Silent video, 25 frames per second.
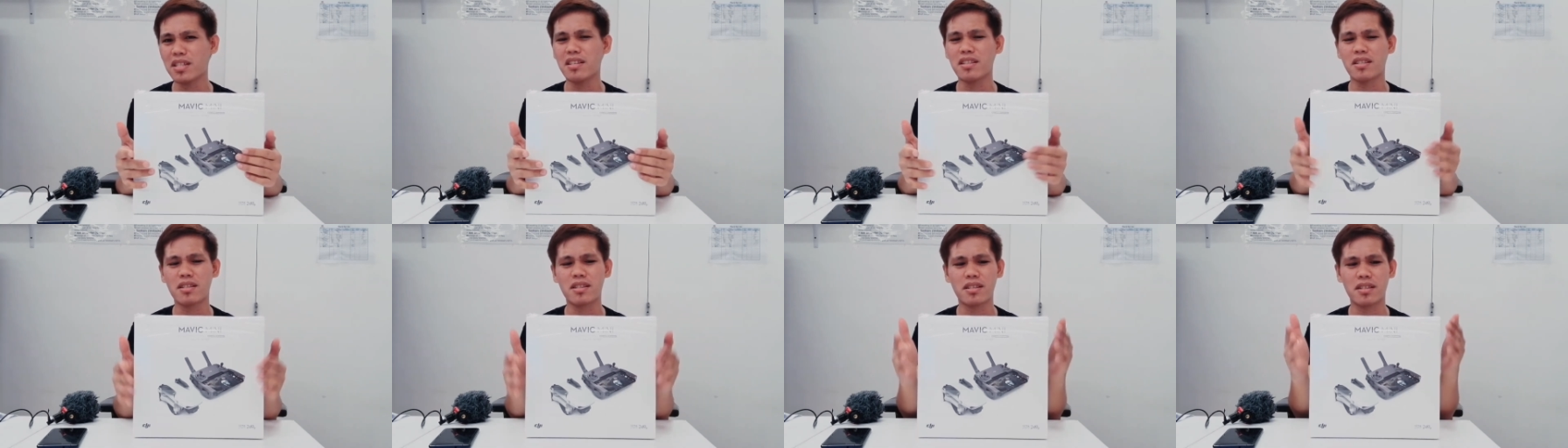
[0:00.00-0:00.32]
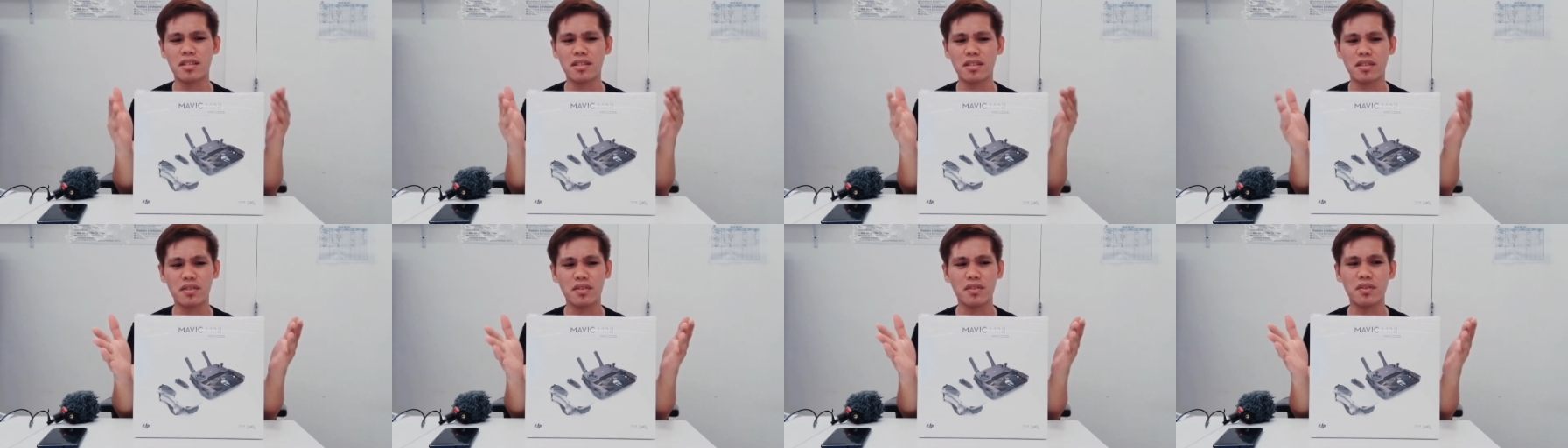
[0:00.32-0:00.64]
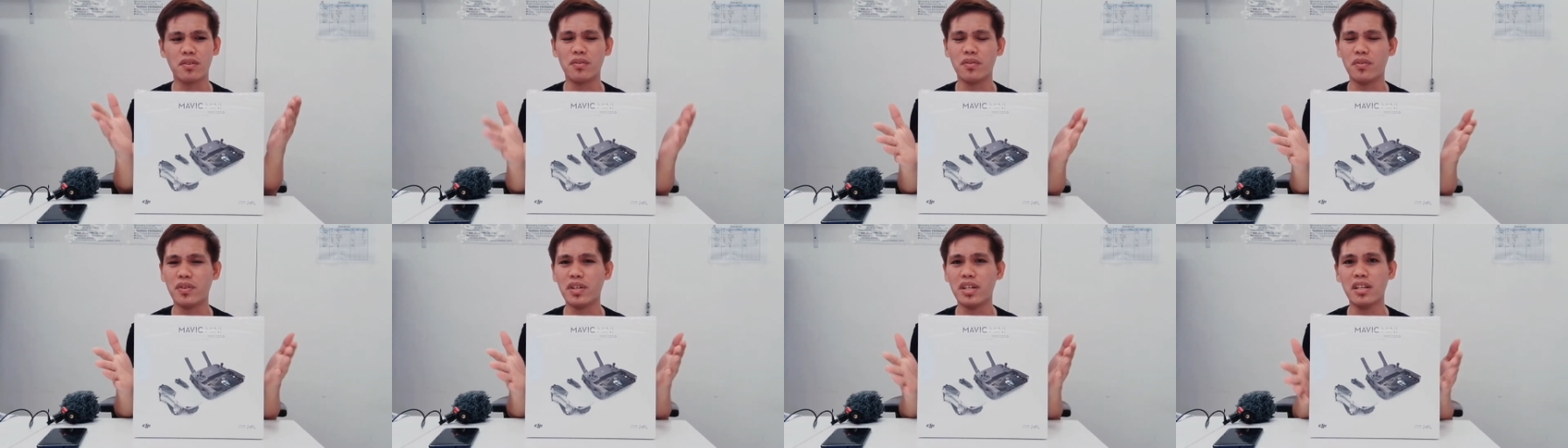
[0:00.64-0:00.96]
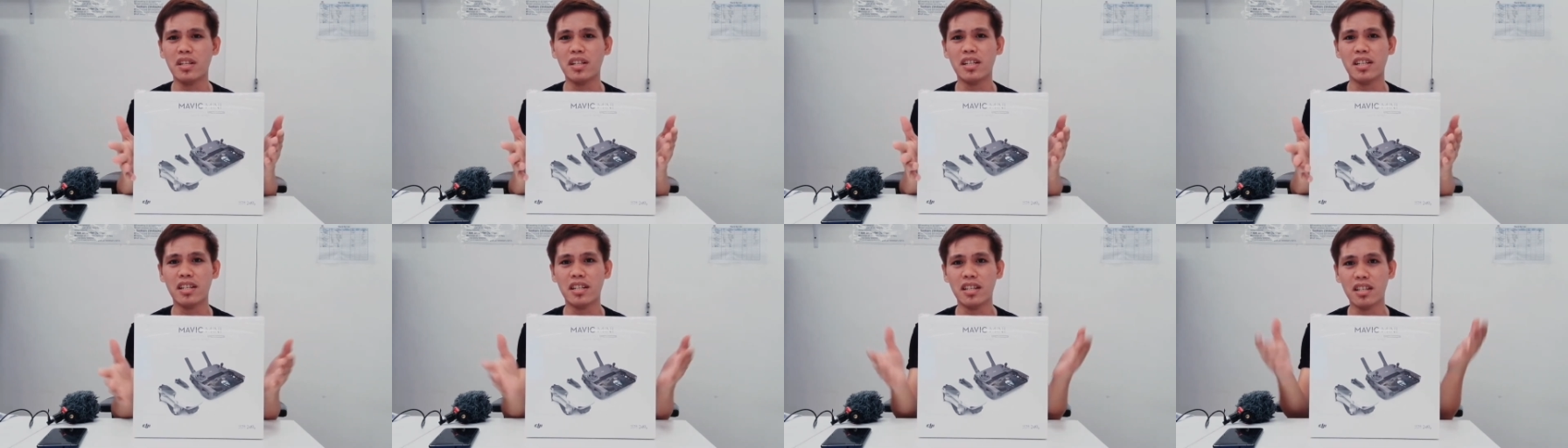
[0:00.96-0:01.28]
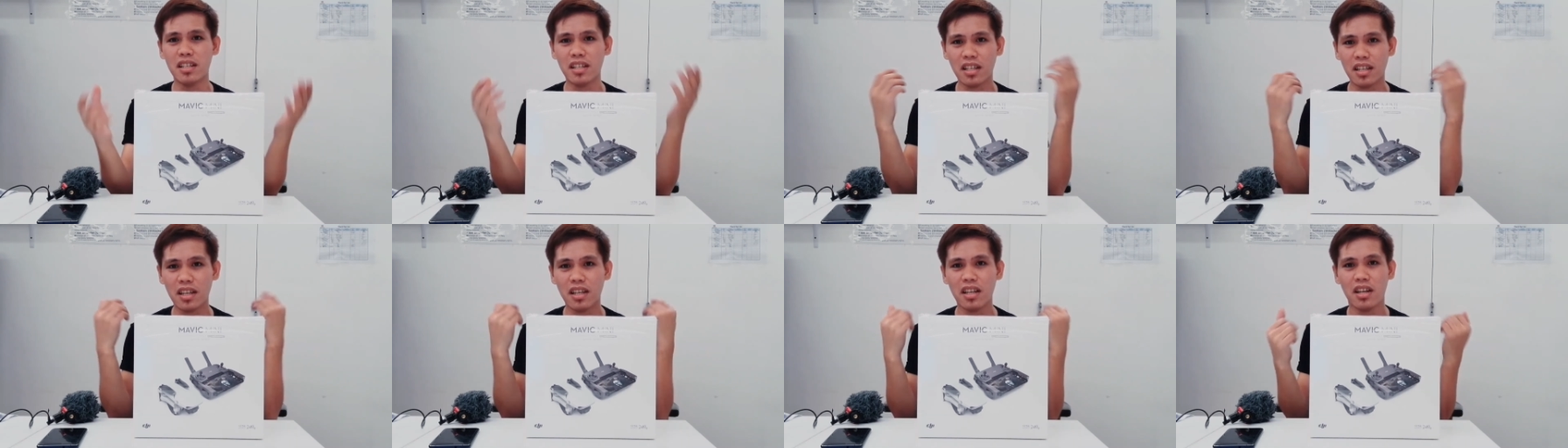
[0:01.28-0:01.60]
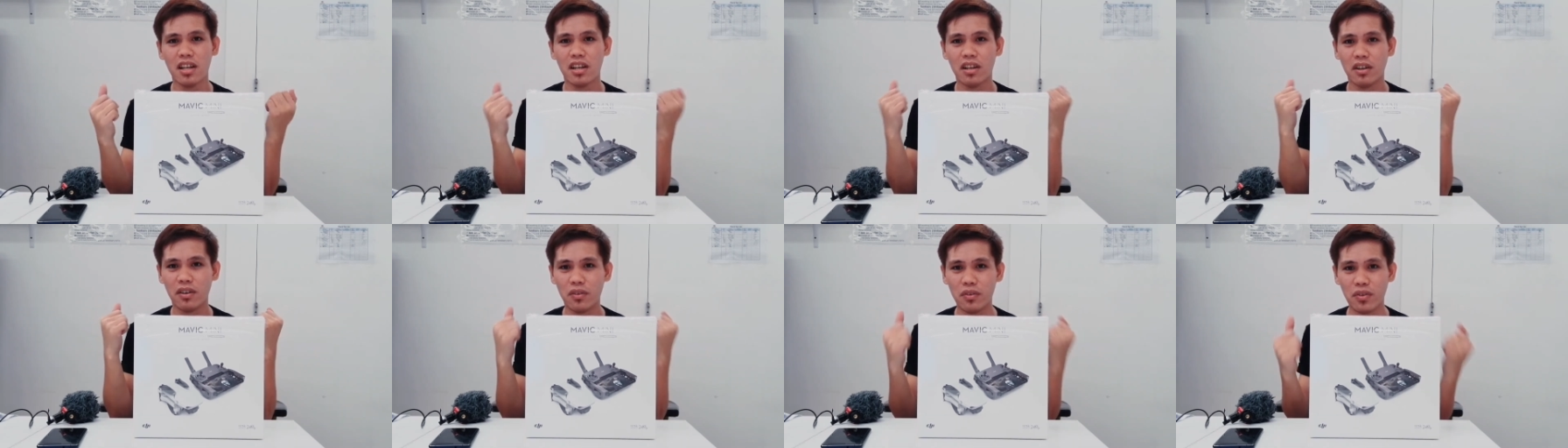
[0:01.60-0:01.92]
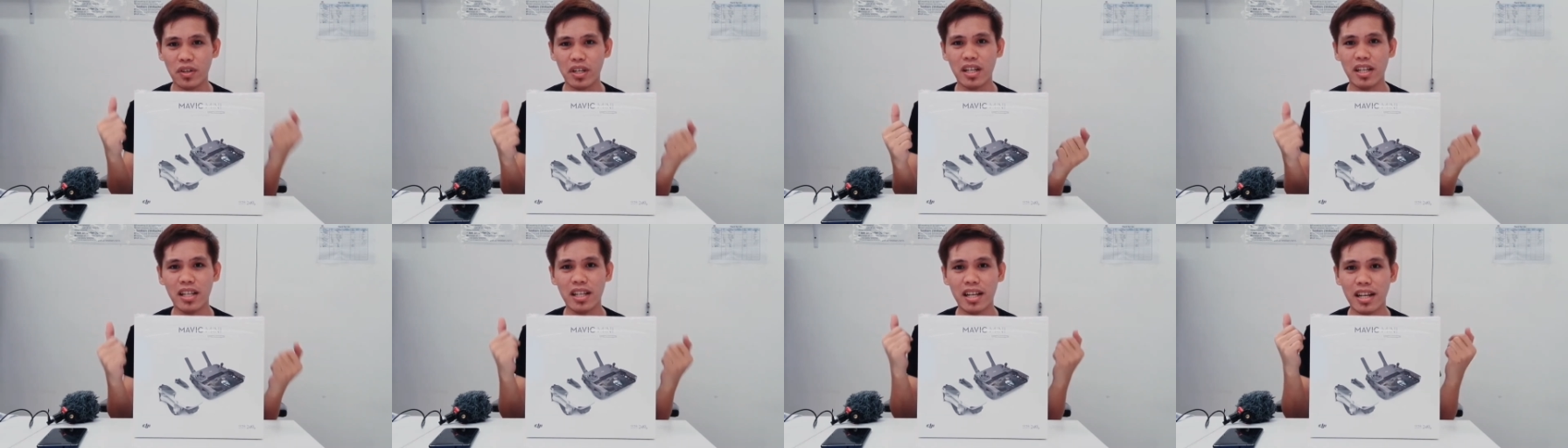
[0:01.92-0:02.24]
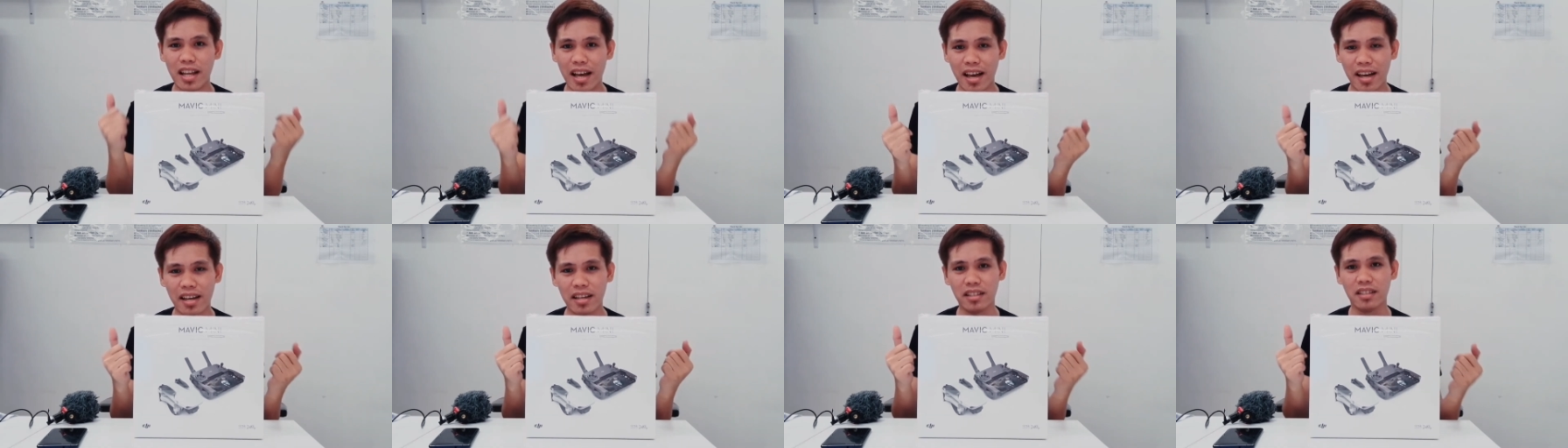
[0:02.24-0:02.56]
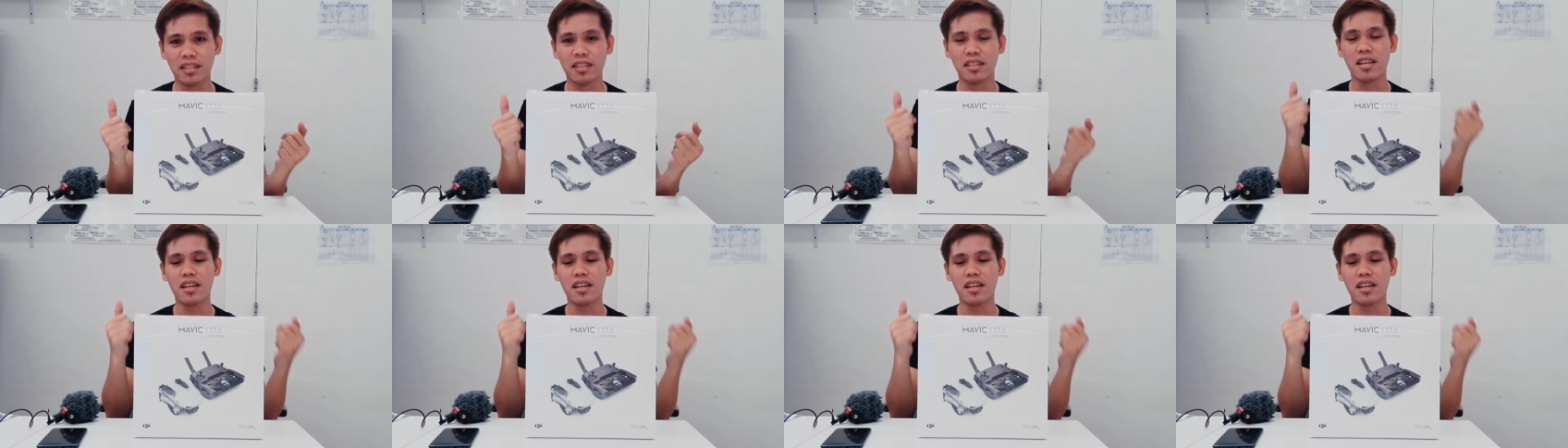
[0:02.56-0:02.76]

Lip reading: it's really light.